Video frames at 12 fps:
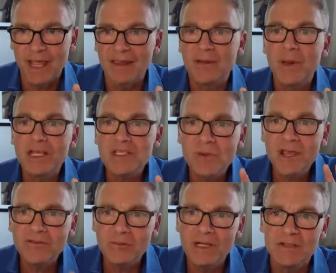And the best
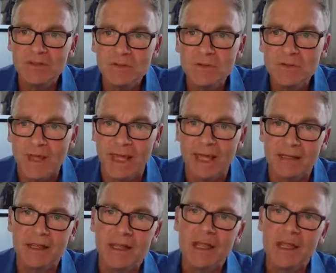way for me to do that